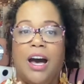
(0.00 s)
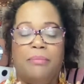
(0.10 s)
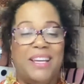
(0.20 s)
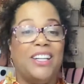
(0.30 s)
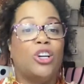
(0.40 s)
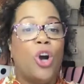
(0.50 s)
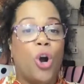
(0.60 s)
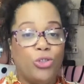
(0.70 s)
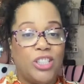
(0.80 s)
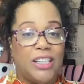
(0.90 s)
In a
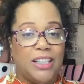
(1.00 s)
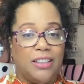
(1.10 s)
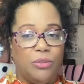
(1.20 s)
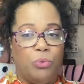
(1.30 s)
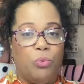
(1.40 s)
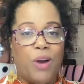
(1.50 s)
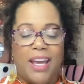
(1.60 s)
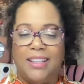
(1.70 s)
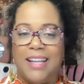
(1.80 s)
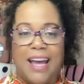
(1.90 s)
coaching
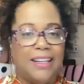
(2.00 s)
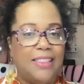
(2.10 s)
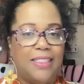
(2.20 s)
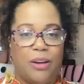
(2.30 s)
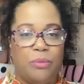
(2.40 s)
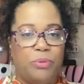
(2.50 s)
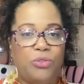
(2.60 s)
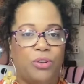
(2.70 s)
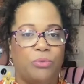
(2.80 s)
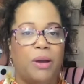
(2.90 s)
way, not in a
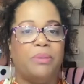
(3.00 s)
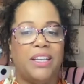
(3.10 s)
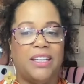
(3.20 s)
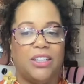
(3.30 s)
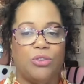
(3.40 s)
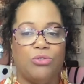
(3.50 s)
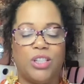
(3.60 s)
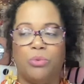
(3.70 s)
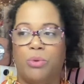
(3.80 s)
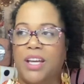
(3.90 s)
therapeutic way, but in a
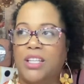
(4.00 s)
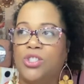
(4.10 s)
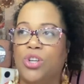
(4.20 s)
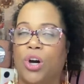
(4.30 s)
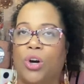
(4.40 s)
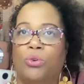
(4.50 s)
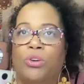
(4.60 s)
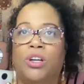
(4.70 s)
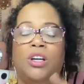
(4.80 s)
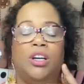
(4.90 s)
coaching way. So
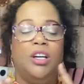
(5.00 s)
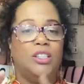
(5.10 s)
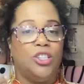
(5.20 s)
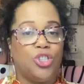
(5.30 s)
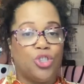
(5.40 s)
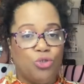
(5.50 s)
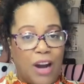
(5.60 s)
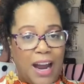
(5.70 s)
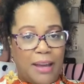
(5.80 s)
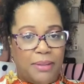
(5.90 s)

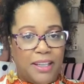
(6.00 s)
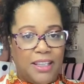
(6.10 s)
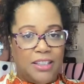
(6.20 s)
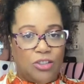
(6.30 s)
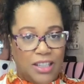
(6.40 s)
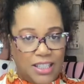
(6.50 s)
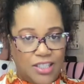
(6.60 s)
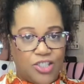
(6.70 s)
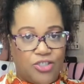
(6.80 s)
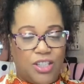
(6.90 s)
describing your
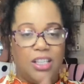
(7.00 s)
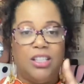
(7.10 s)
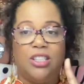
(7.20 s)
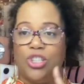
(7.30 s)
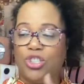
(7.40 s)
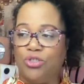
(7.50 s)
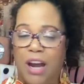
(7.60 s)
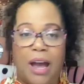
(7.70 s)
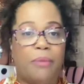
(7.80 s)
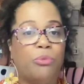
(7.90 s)
industry,
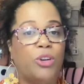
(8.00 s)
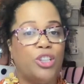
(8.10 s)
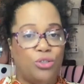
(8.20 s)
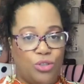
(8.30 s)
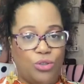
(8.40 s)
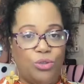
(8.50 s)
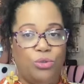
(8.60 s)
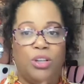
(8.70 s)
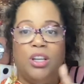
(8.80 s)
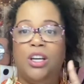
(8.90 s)
describe what you
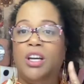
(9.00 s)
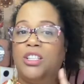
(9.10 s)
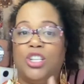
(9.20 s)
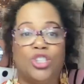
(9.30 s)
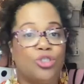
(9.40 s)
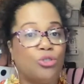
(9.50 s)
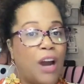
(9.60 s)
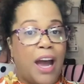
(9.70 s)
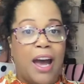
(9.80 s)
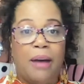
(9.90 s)
do,
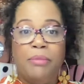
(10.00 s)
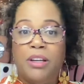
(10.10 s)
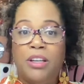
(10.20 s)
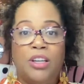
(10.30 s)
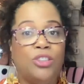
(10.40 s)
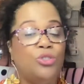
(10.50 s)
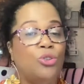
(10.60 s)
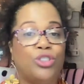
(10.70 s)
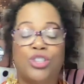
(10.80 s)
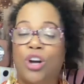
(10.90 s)
describe
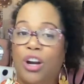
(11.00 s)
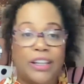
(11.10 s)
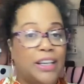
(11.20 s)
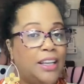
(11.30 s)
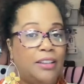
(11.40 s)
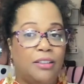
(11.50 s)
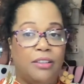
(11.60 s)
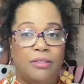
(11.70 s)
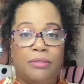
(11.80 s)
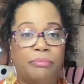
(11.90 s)
your target
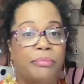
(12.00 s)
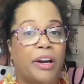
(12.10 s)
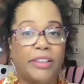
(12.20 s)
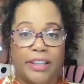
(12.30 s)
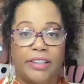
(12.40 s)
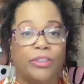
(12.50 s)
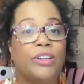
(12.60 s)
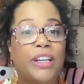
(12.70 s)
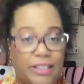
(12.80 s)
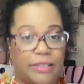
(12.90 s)
market, your
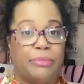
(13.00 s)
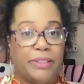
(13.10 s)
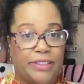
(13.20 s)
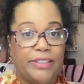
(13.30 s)
customers,